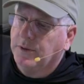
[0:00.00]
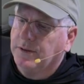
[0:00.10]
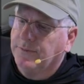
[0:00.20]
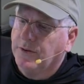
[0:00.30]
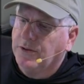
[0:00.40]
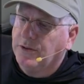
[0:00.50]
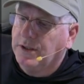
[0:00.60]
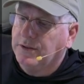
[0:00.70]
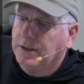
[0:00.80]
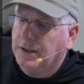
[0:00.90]
the first
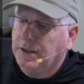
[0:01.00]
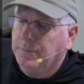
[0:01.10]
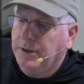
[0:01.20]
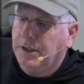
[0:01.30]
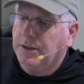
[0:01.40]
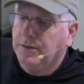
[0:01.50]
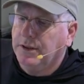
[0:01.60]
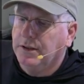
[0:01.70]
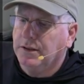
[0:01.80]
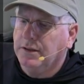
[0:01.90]
things on the menu
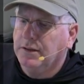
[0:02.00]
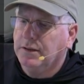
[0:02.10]
here